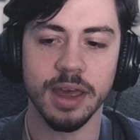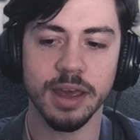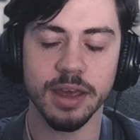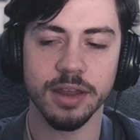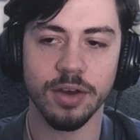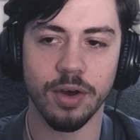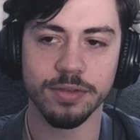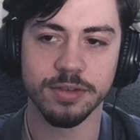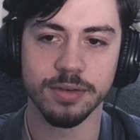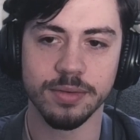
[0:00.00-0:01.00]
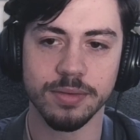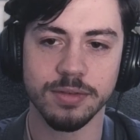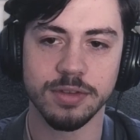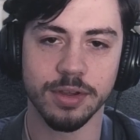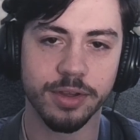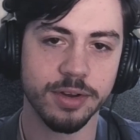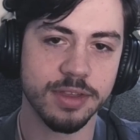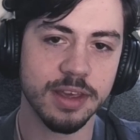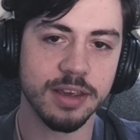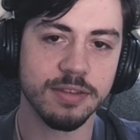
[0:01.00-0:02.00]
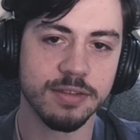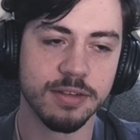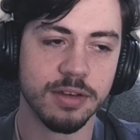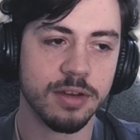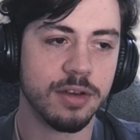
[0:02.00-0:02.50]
and also to learn things